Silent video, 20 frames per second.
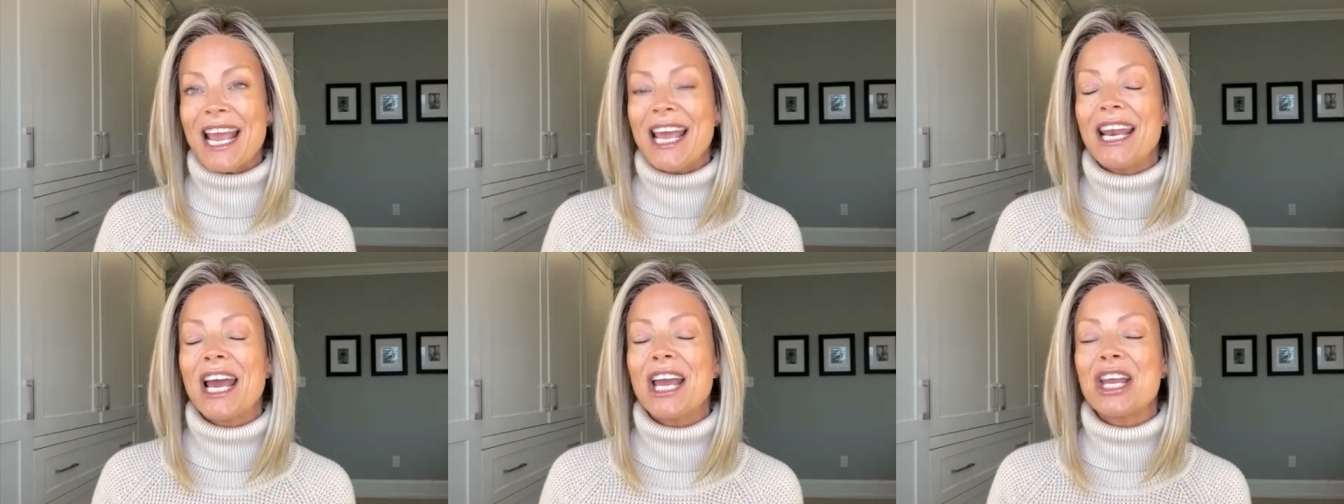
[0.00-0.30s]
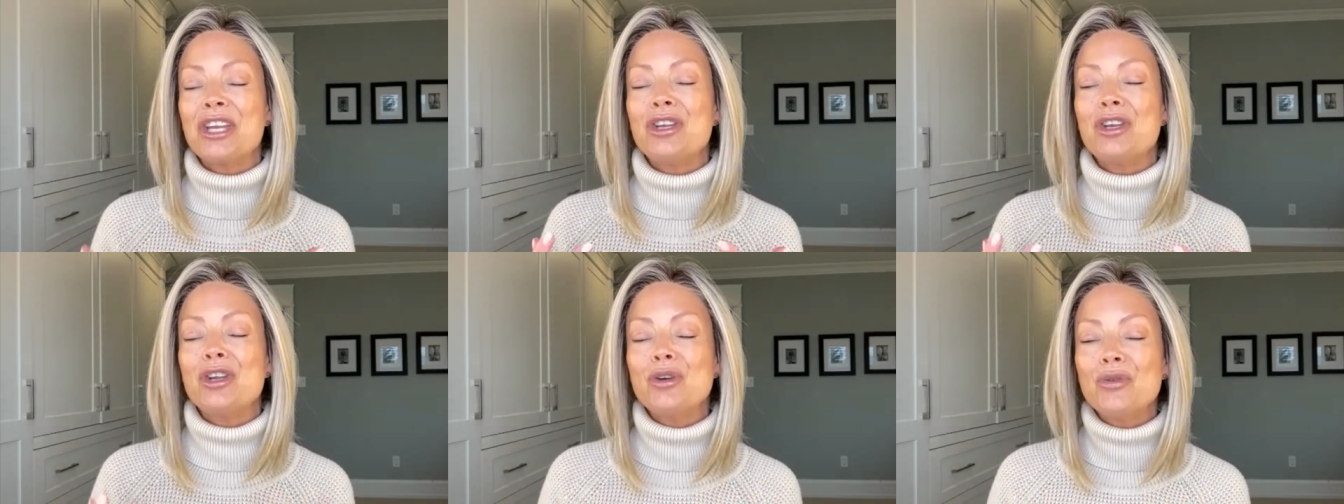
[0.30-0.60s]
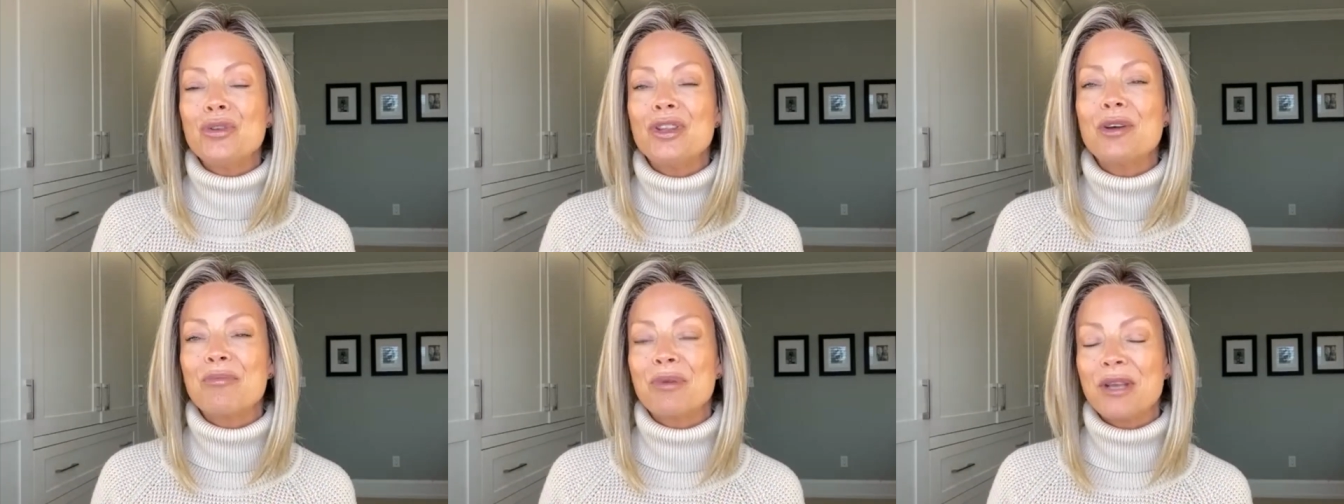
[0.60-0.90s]
and I
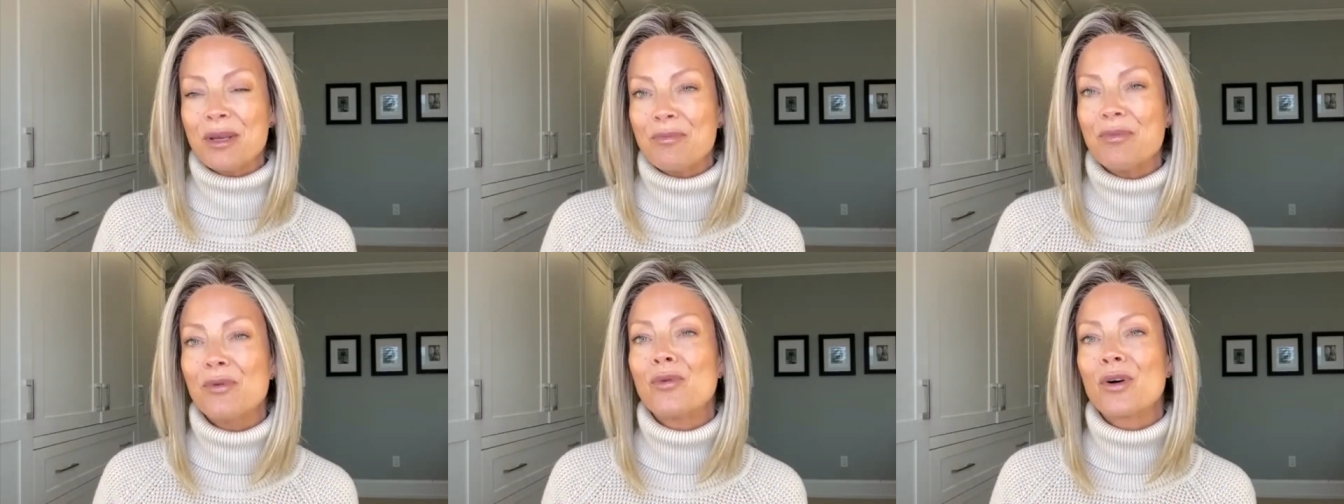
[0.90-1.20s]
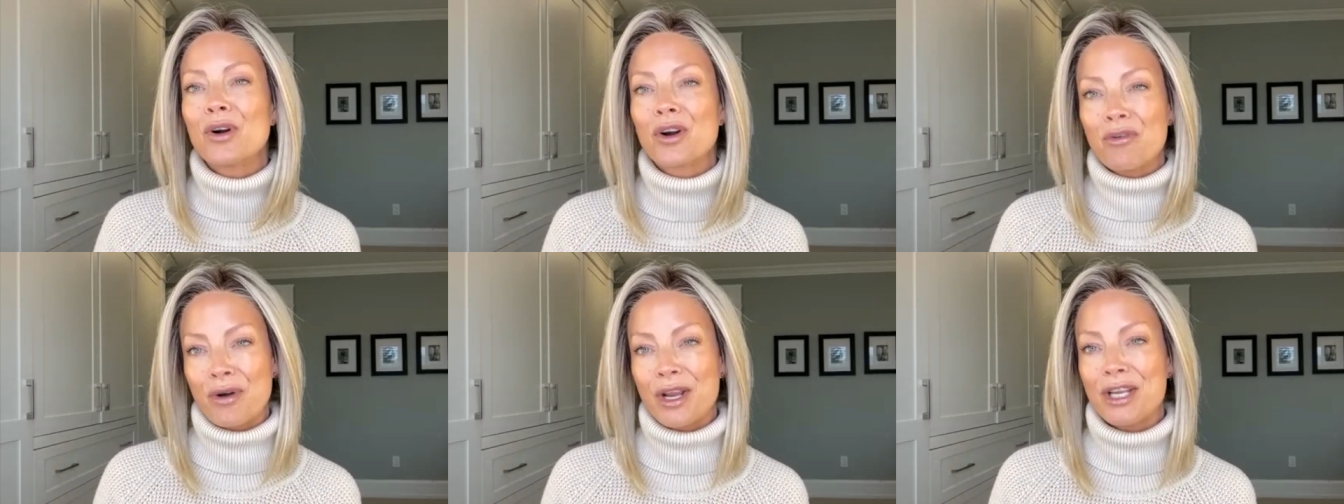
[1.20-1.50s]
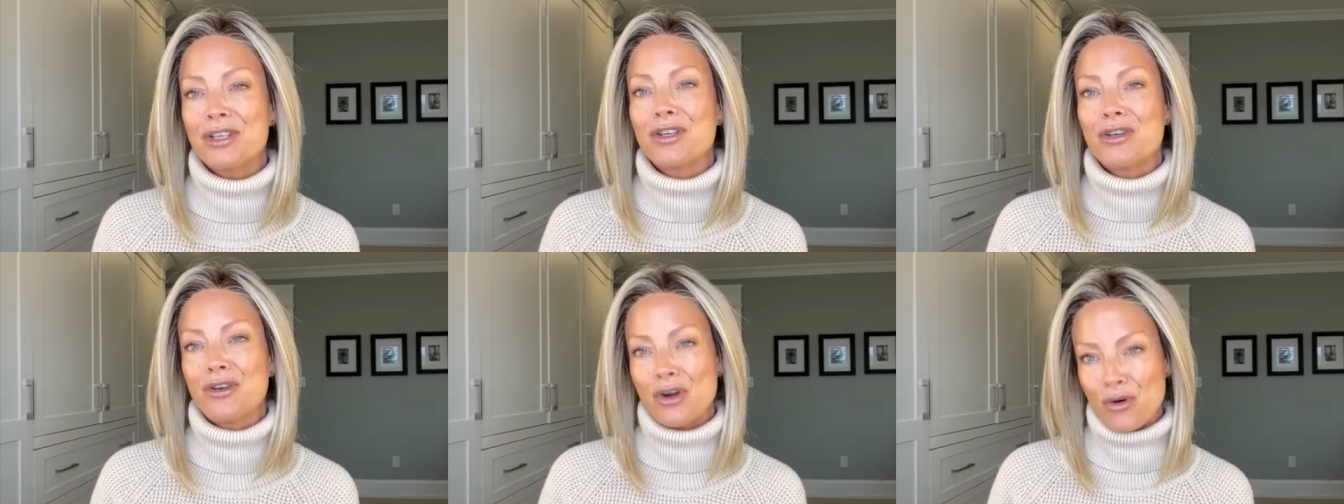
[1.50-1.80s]
knew that people were going
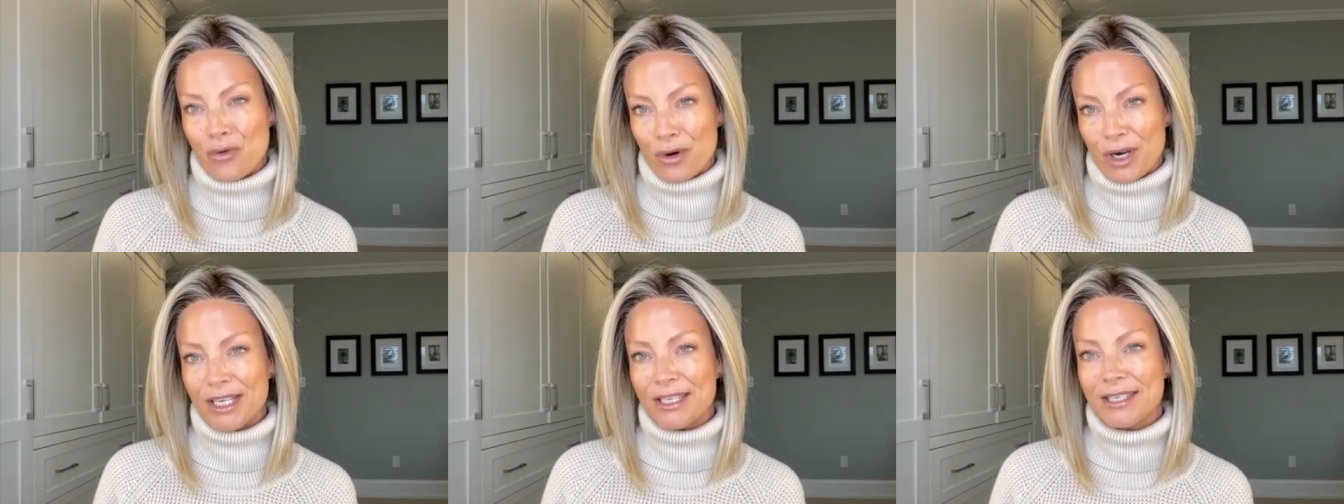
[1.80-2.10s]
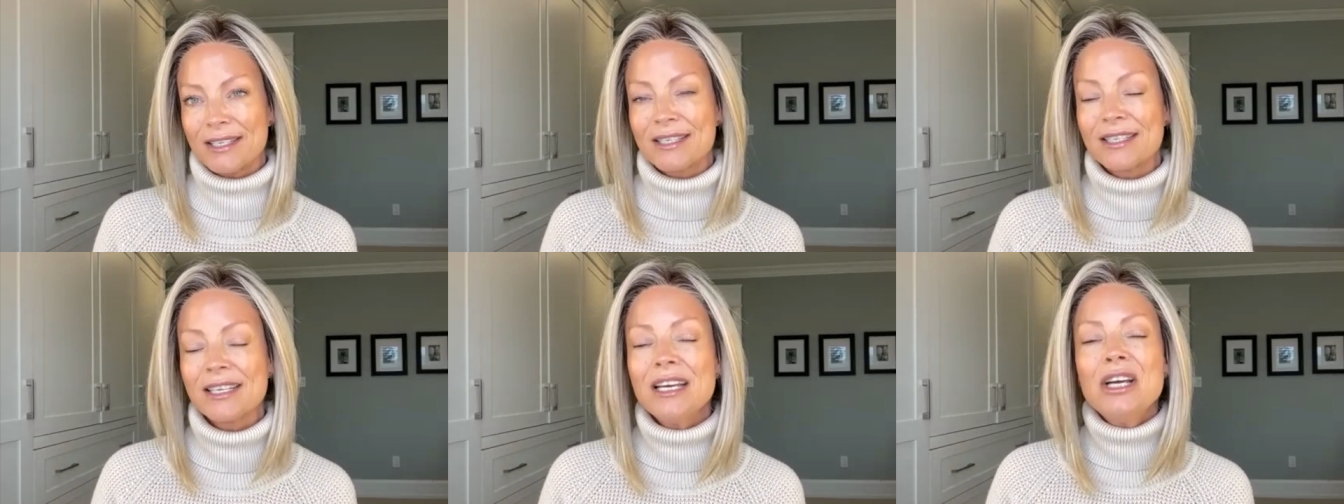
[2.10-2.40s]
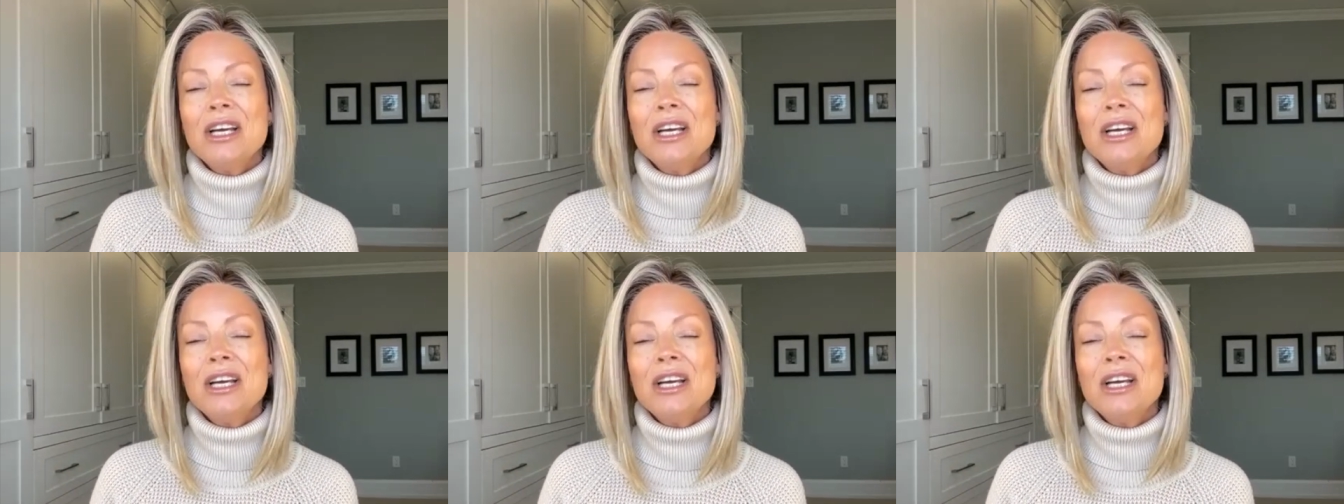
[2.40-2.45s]
to notice.